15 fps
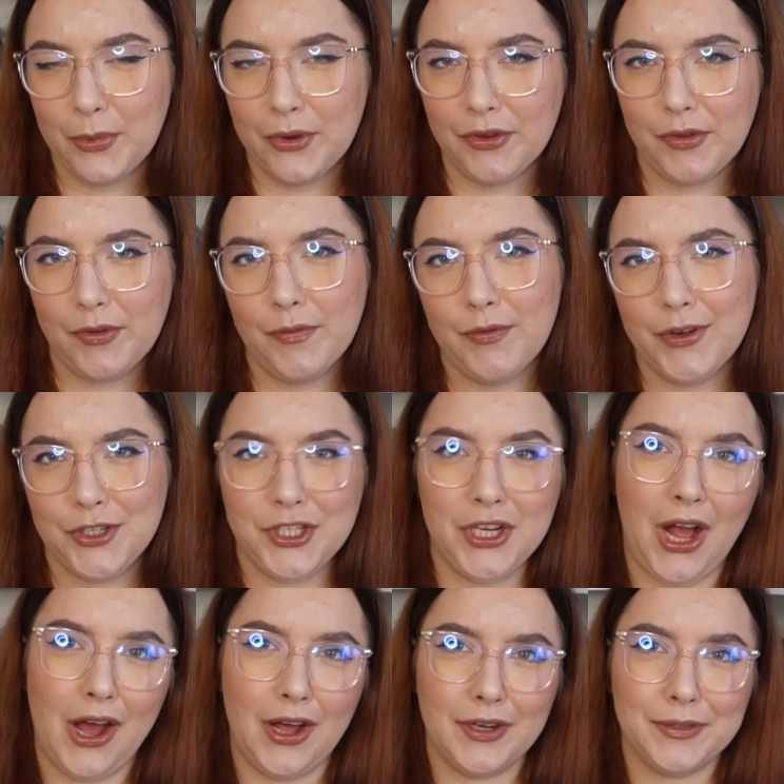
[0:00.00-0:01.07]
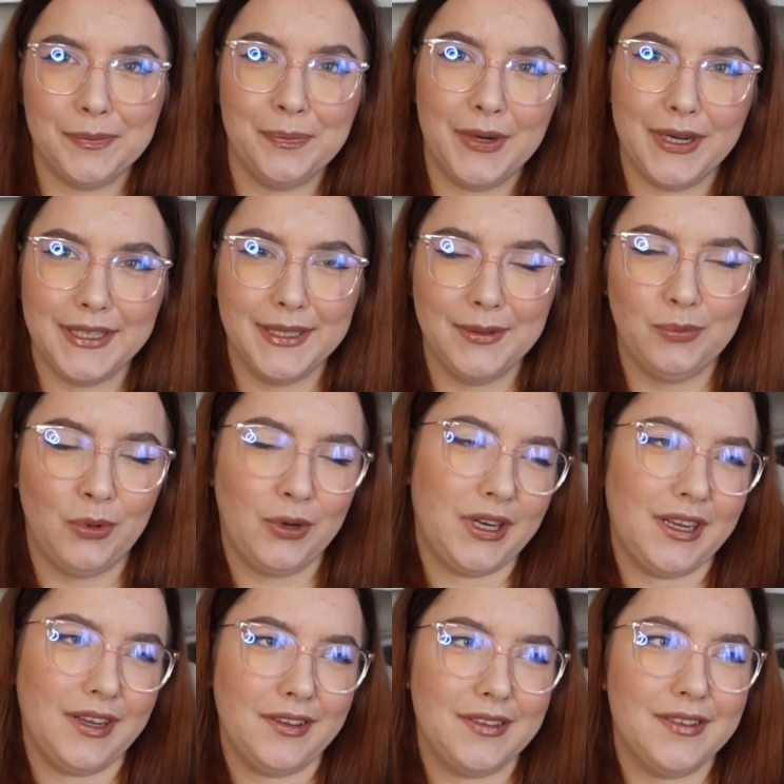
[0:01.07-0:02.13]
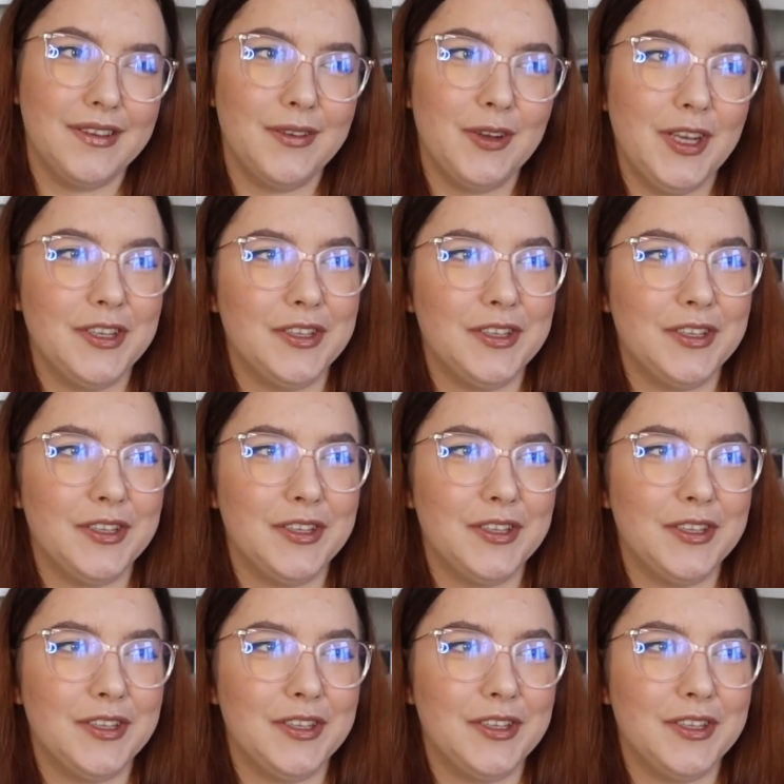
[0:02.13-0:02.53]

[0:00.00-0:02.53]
was Fragile Heart by Mona Kasten.